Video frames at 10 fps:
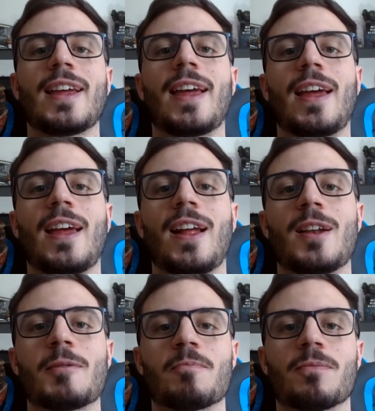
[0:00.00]

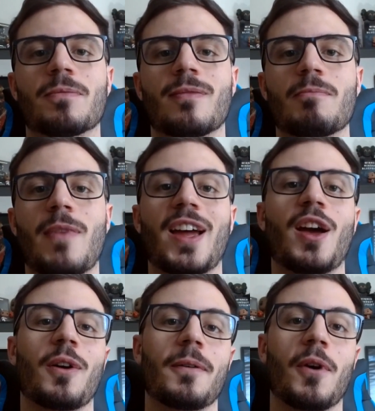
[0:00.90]
And my
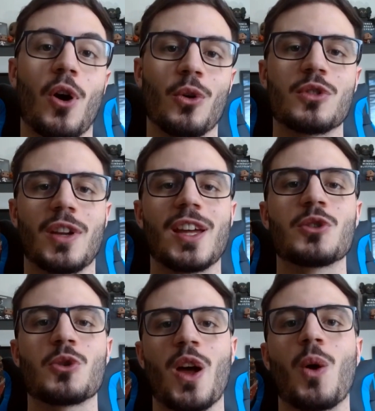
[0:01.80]
goal today is
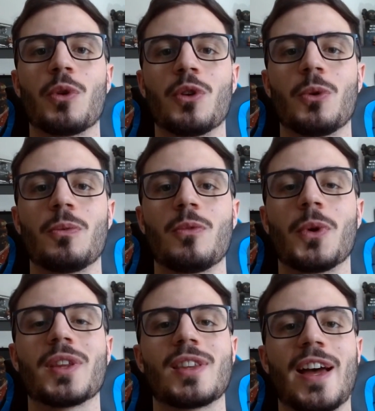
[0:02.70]
to help you
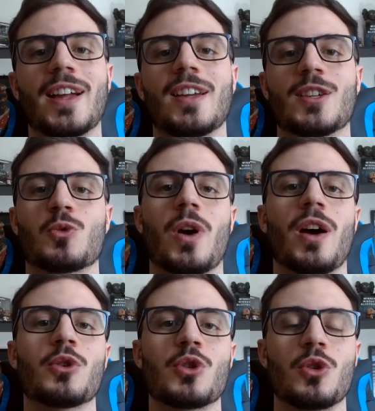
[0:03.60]
with that as
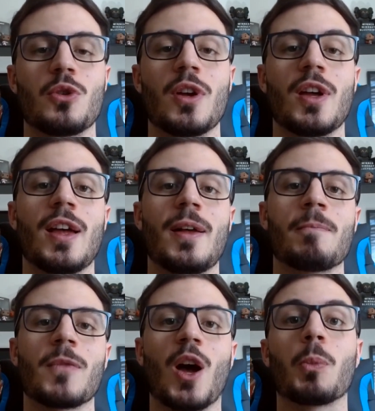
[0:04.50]
well, to
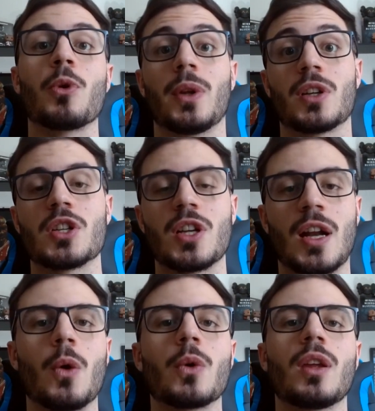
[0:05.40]
help you understand
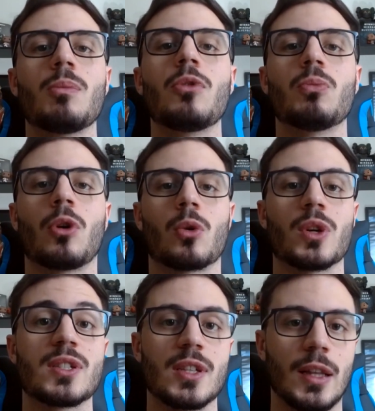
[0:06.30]
how you can build more
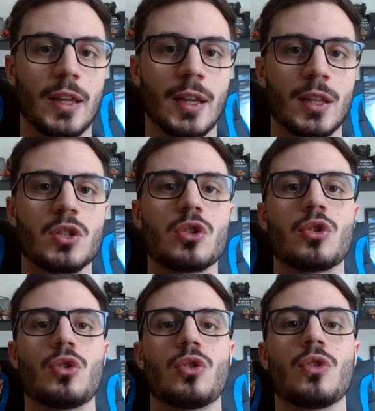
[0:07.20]
resilience,
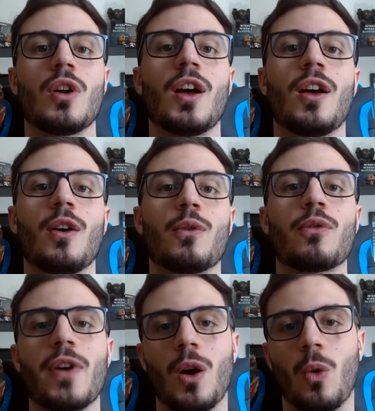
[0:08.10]
to
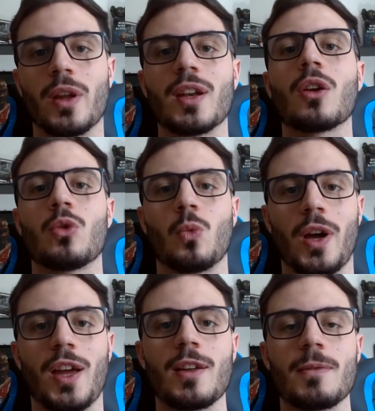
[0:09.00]
fail in a good
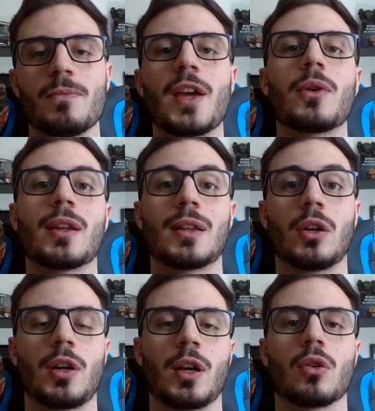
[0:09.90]
way that you can
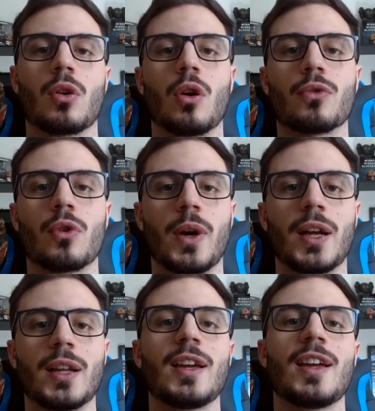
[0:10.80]
learn and grow from
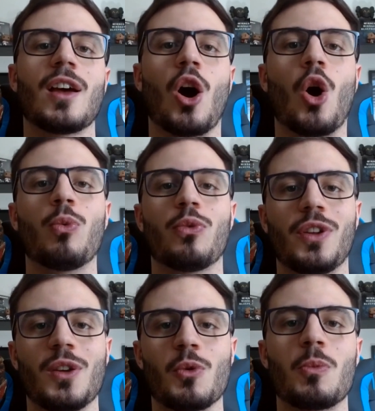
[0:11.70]
it.
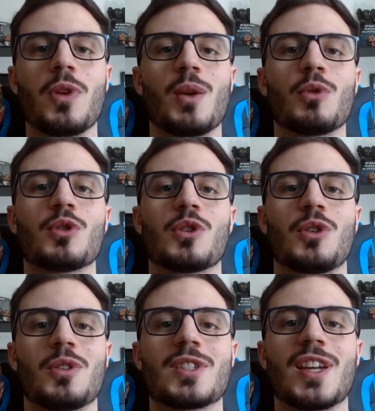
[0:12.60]
Hopefully we'll be able
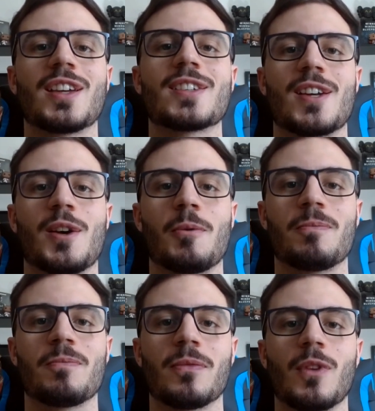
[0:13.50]
to take
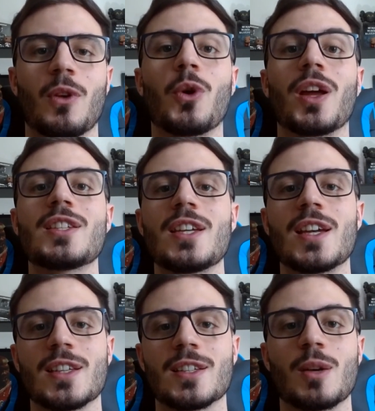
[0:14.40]
some good
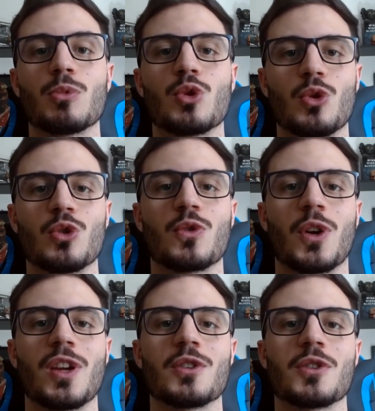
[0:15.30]
ideas and some tools from
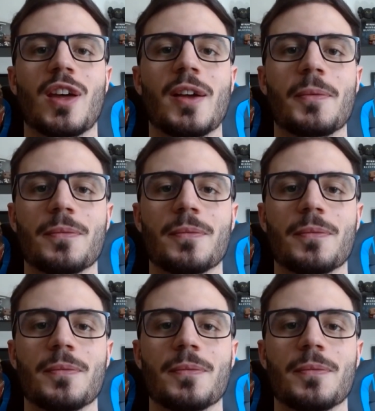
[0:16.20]
here today.